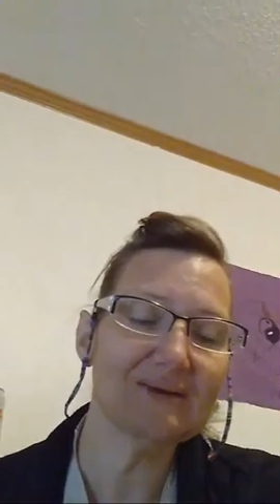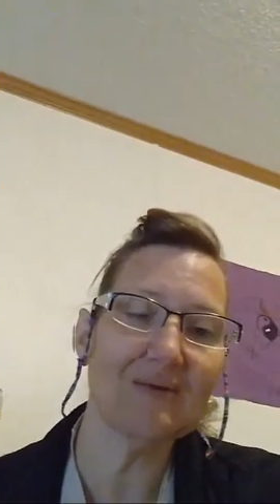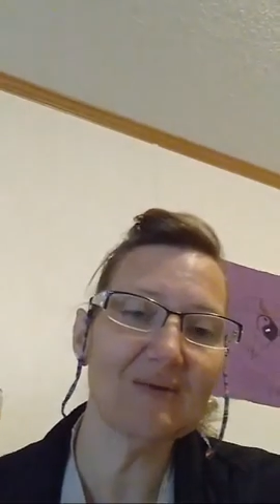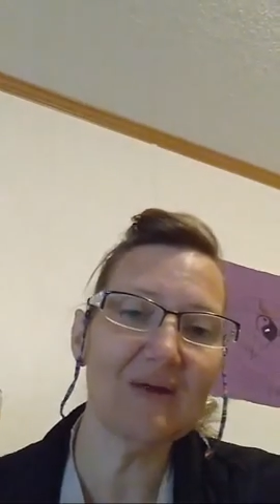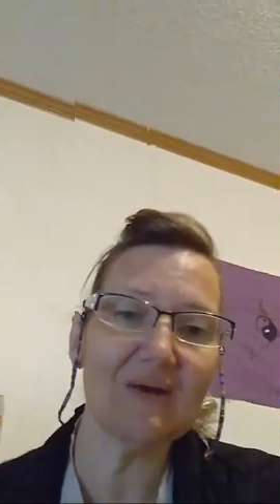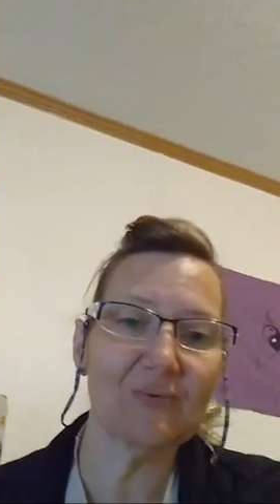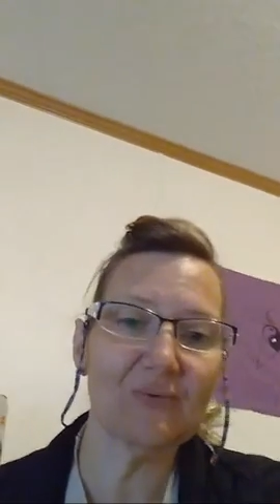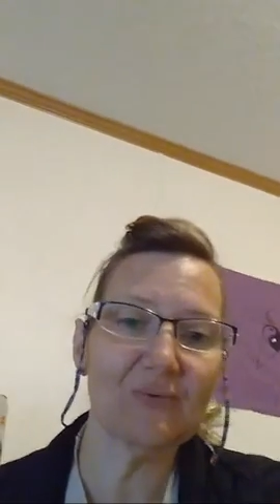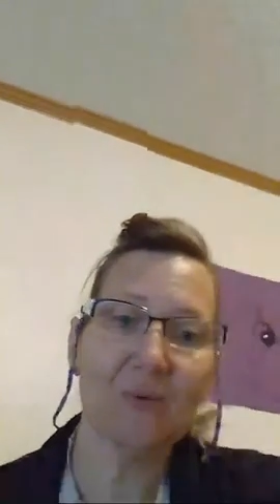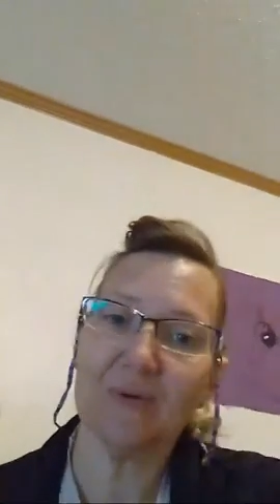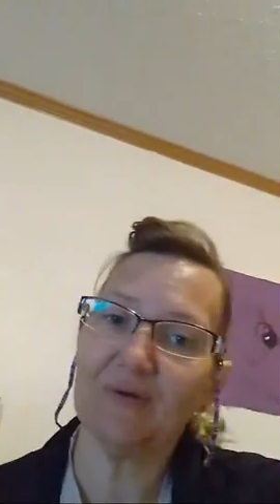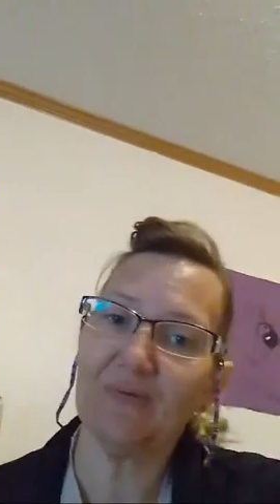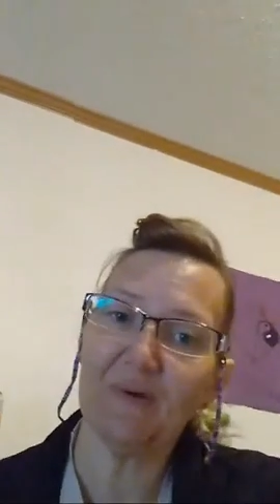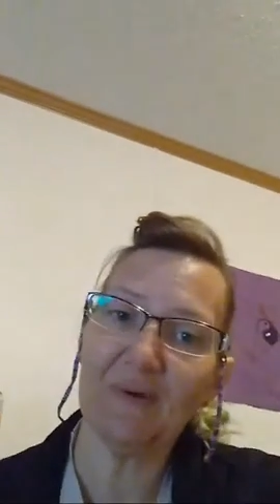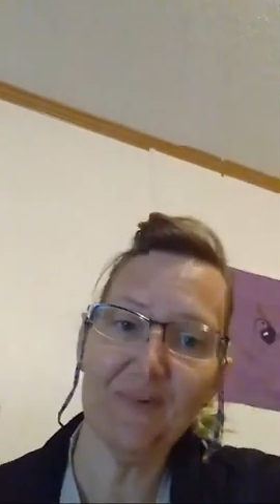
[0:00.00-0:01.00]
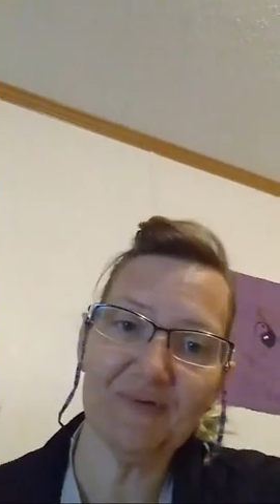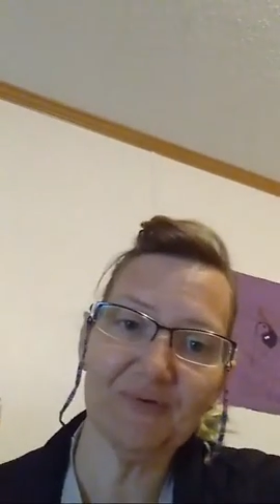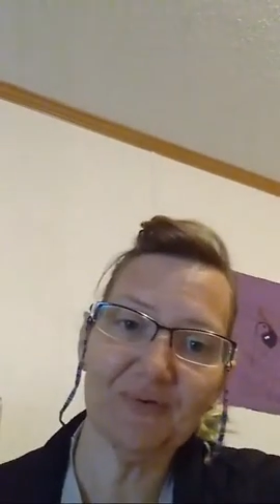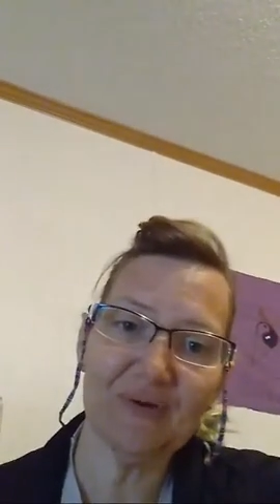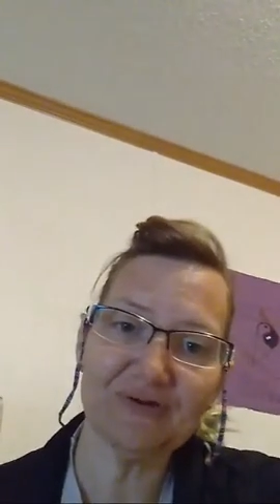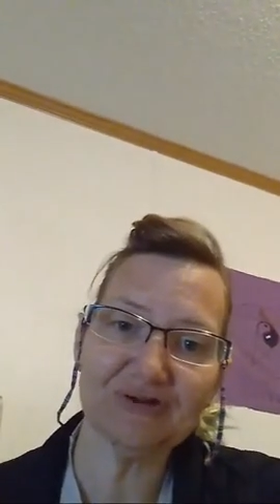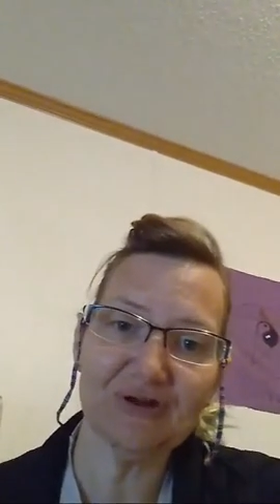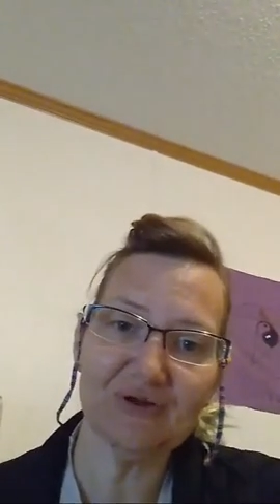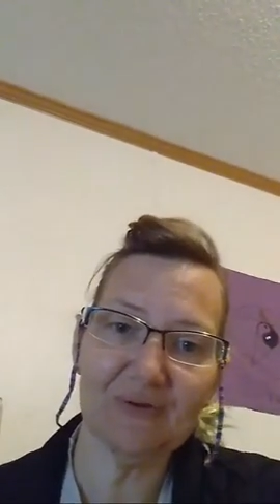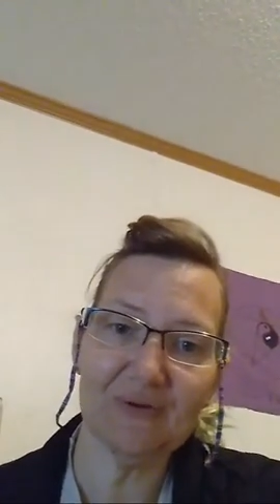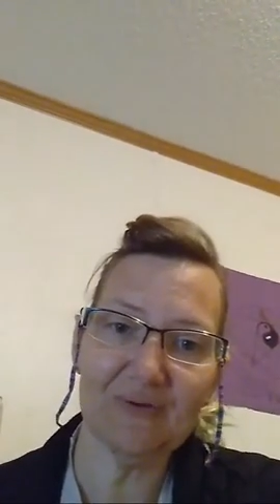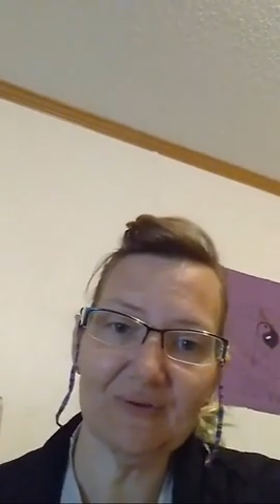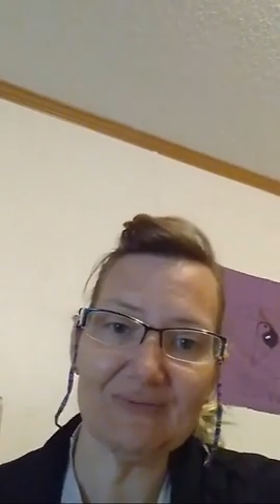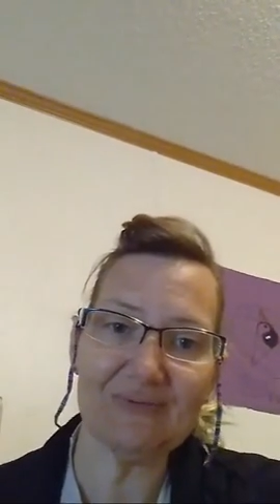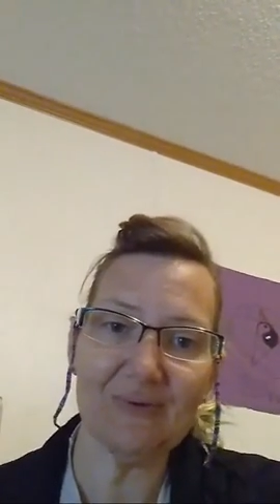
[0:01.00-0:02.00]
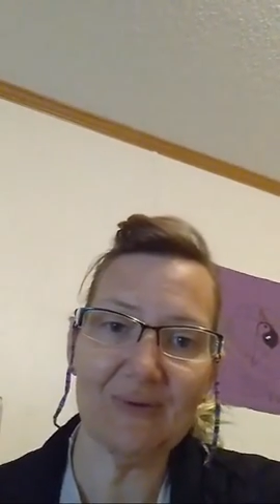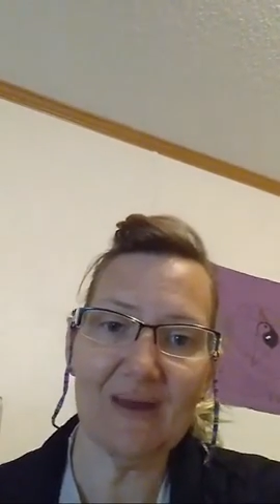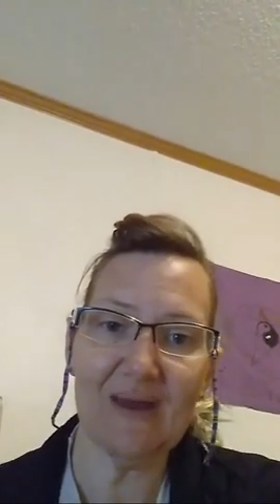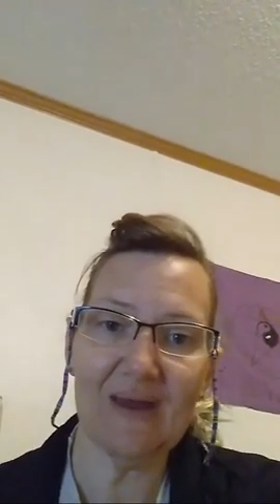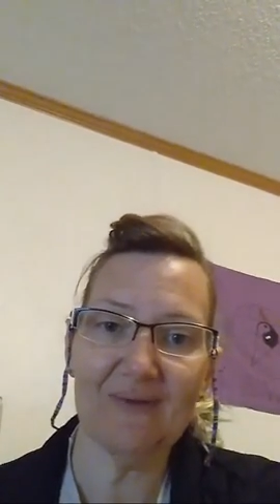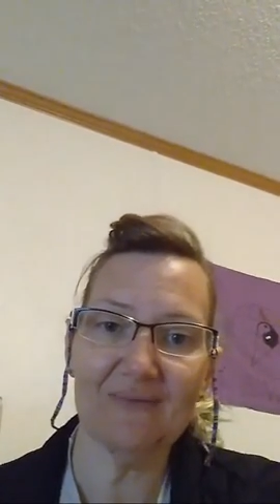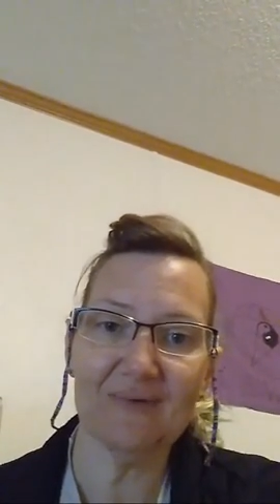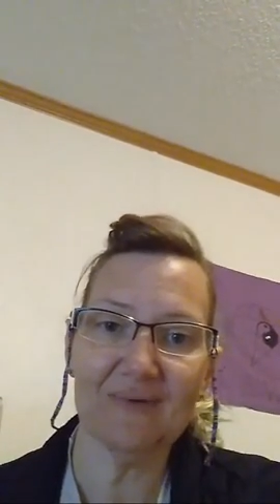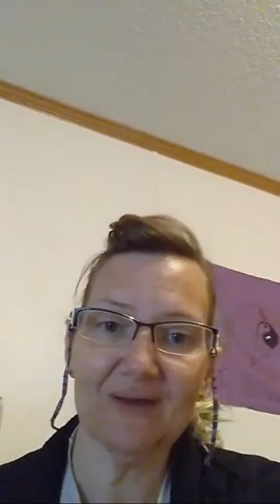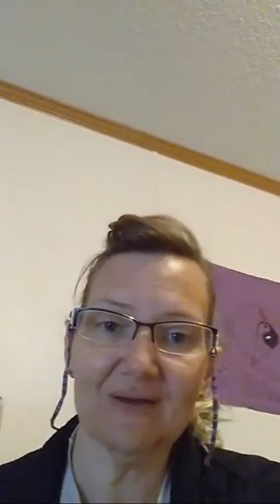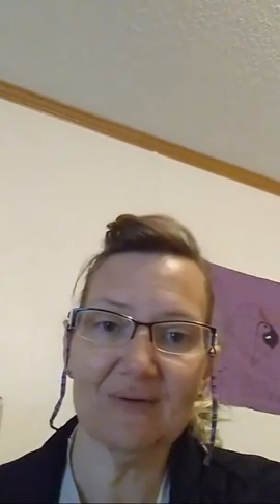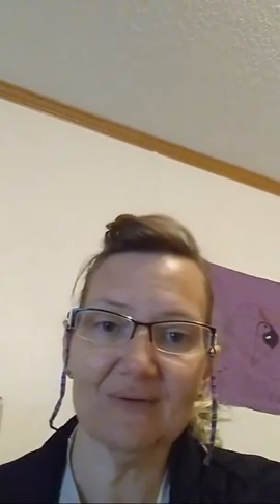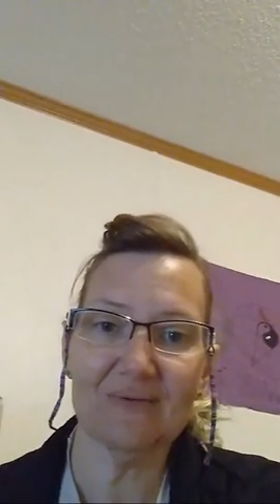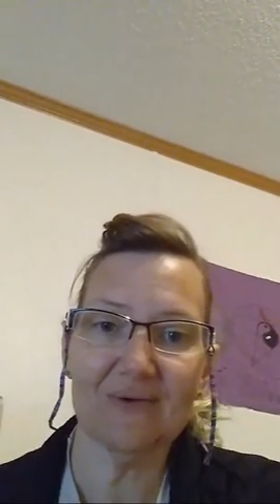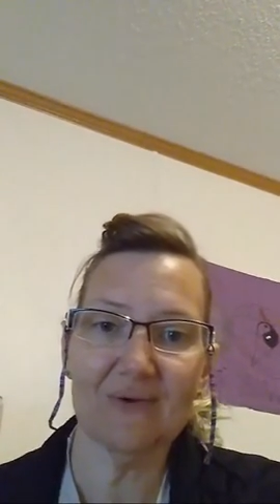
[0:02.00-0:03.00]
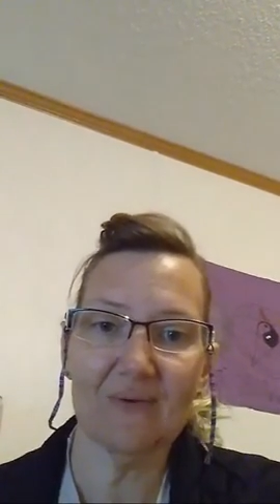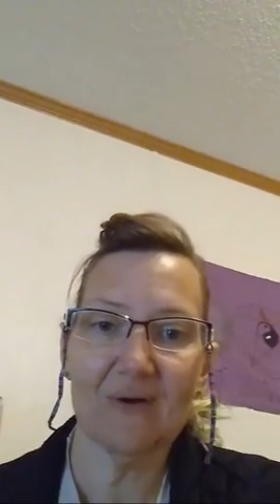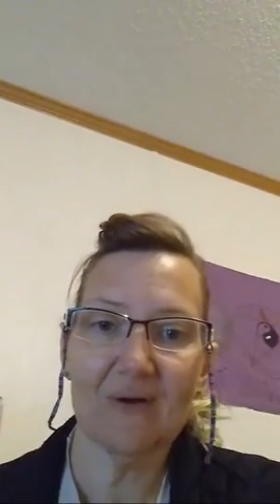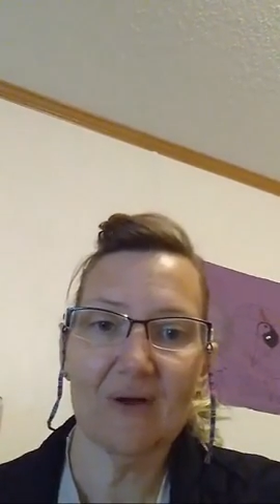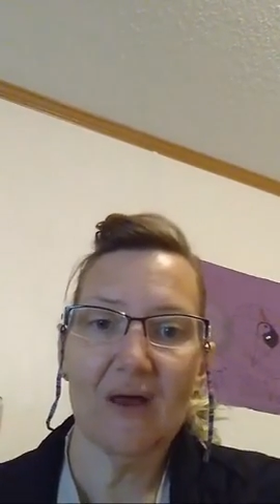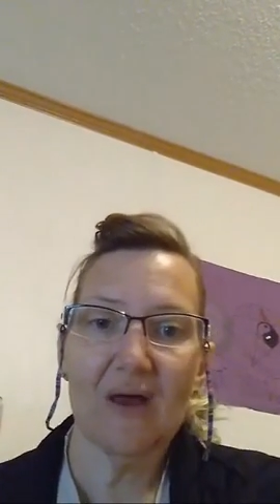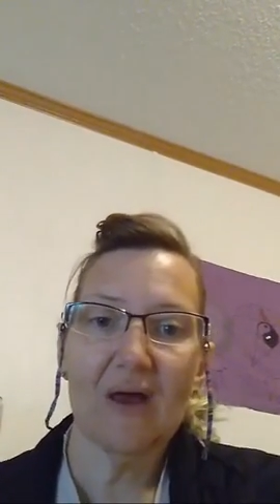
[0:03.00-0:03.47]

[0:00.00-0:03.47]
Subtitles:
long as we're respectful to each other. That's what I have in here. So,